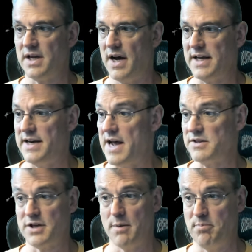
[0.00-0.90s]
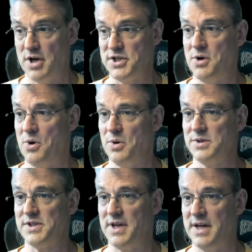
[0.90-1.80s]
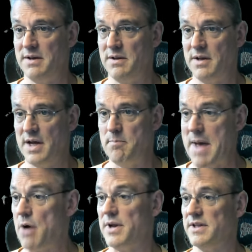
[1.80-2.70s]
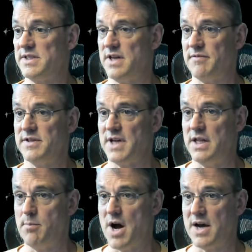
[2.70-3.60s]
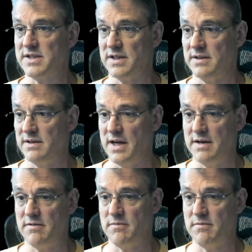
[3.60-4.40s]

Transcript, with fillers: I can now start punching holes and and mounting this stuff inside the box and and